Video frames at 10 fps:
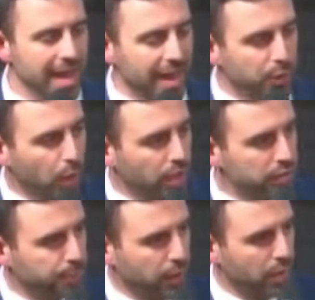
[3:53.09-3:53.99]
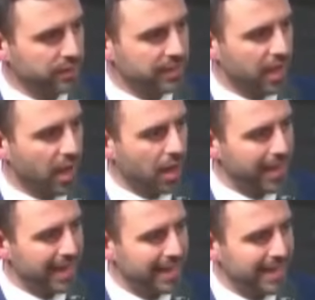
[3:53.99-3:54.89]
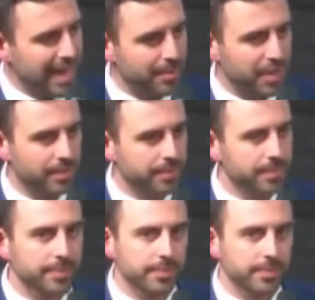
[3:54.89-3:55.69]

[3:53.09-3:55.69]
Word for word: Iran's proxy army in Yemen